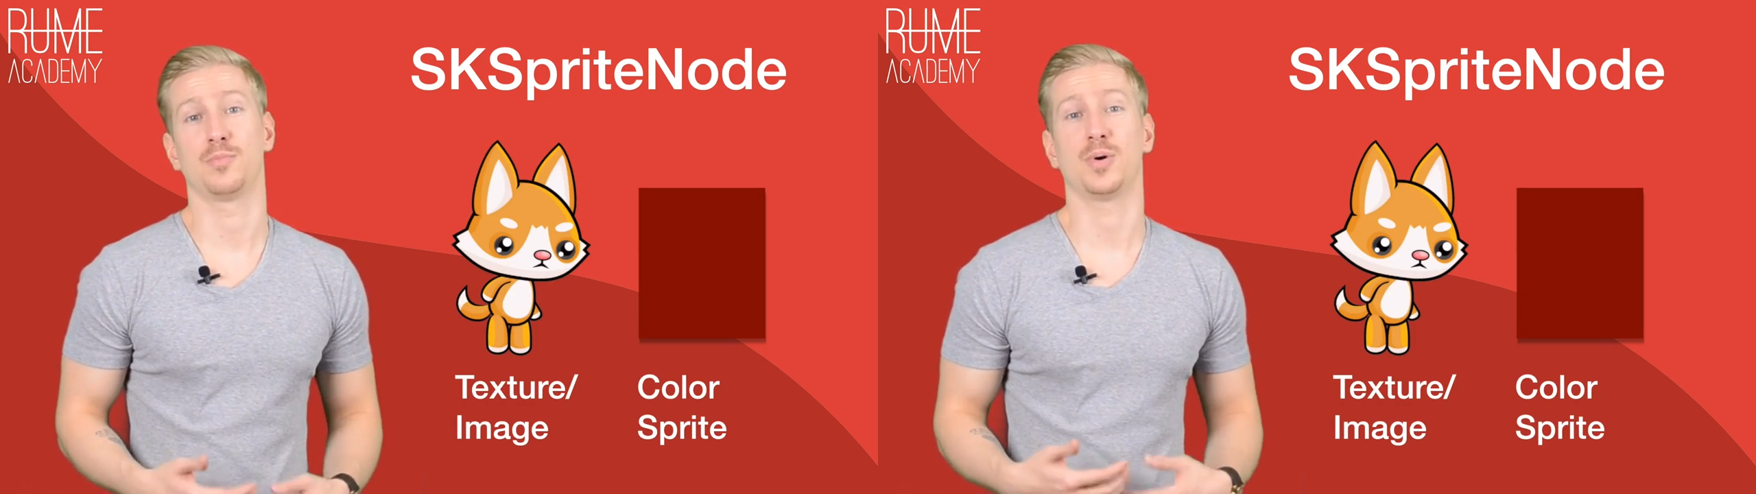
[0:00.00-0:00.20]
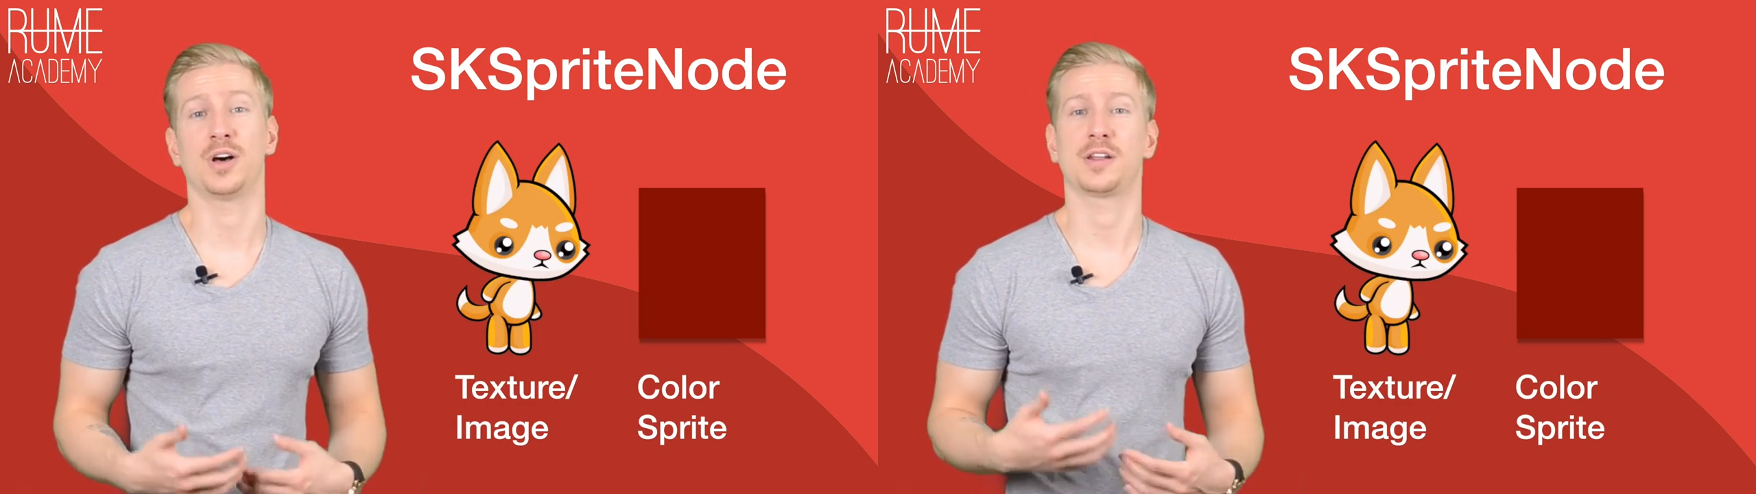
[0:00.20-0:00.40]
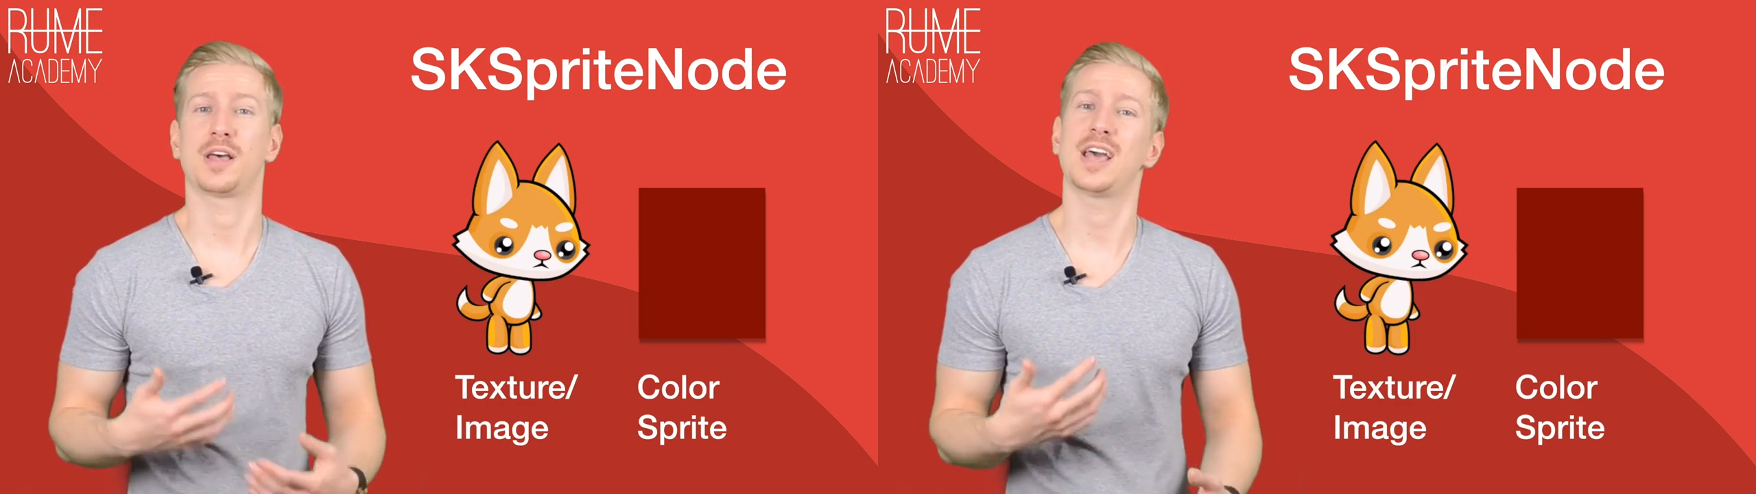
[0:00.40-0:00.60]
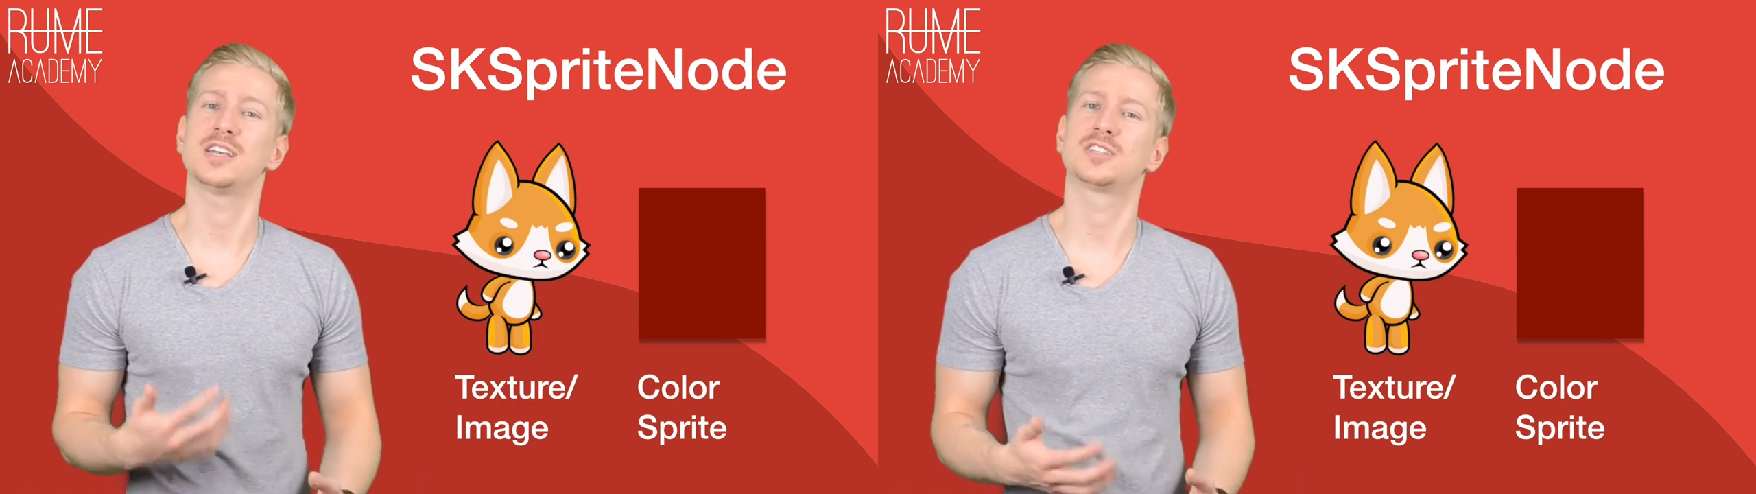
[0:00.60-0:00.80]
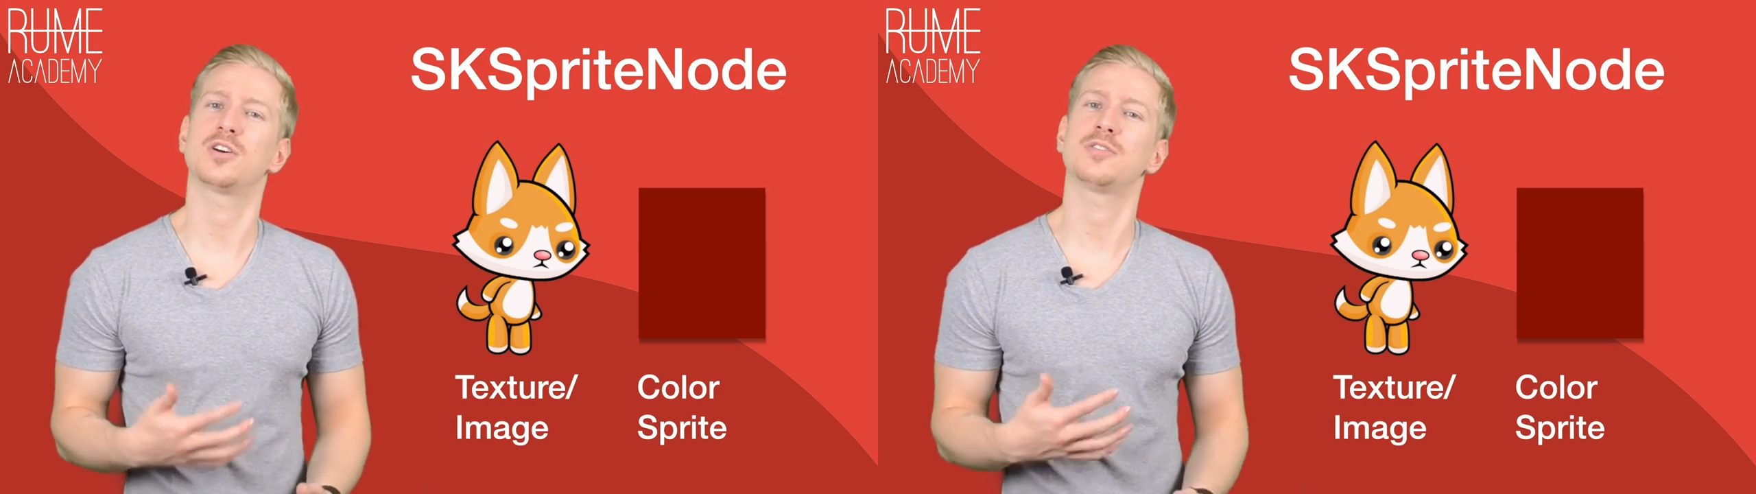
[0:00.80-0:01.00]
but
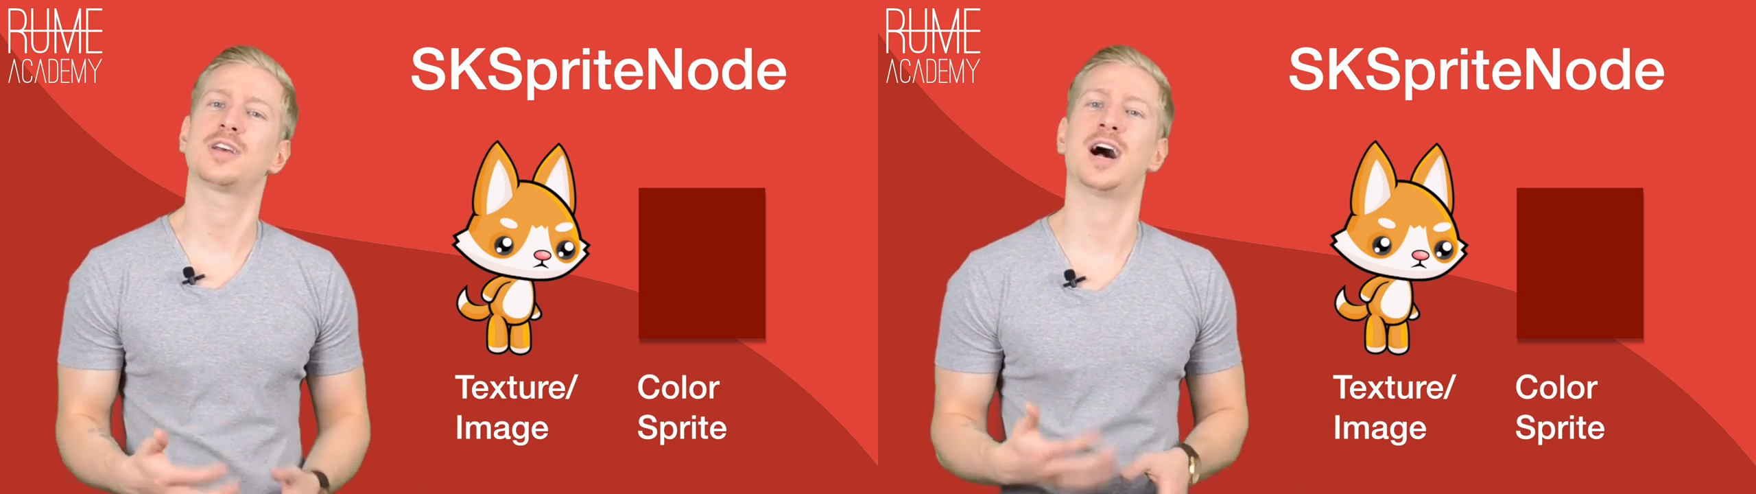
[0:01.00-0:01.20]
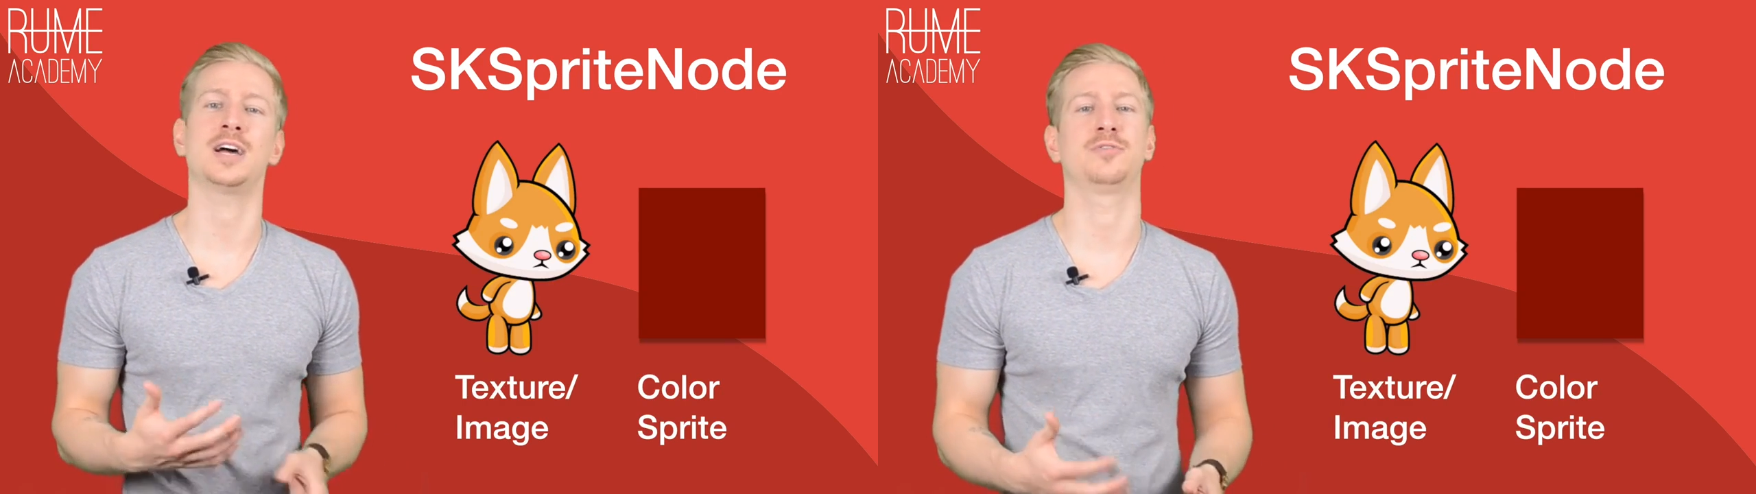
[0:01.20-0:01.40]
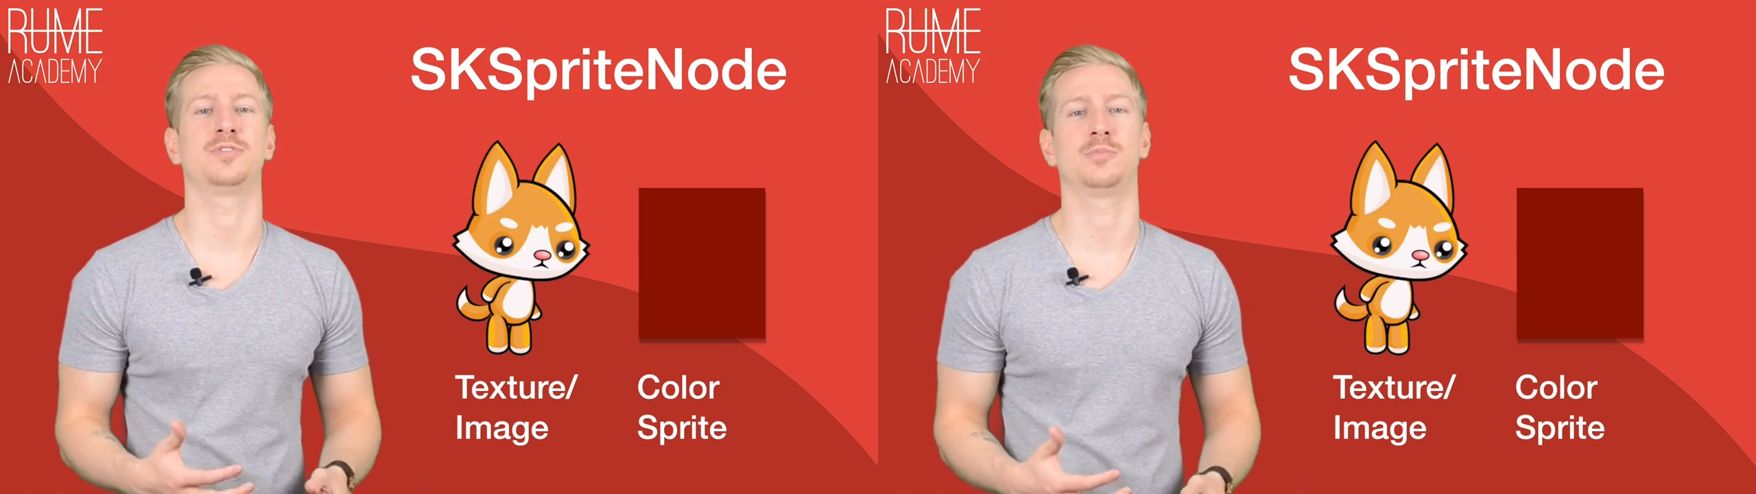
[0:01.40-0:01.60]
a certain kind of